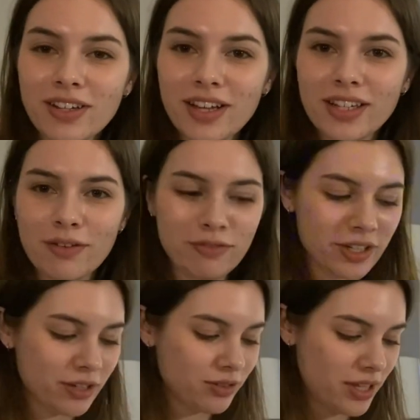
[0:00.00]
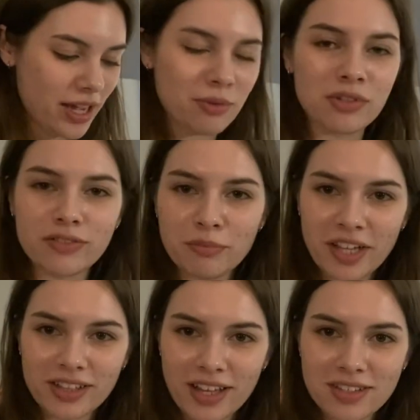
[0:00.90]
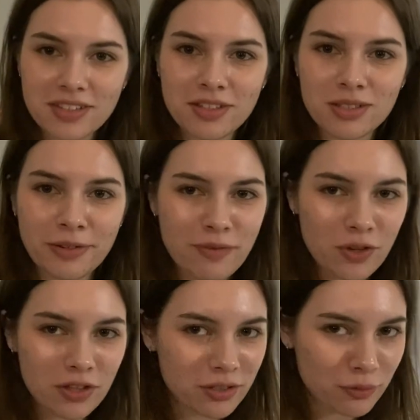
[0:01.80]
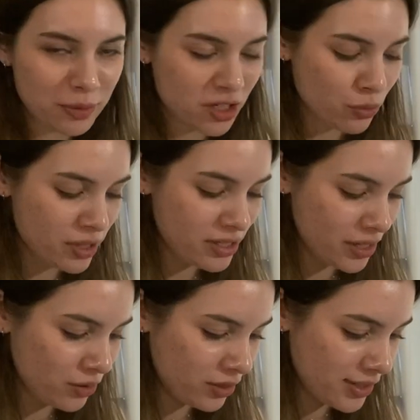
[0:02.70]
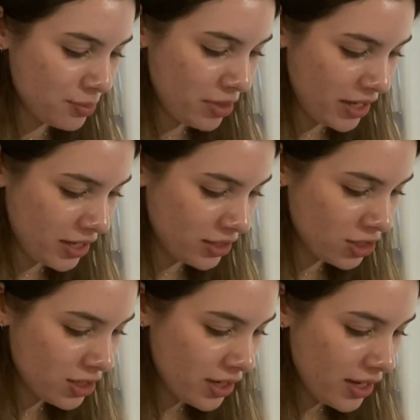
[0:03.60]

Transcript: on, I've figured out the hours for my classes. Now I have all the information written down on this page.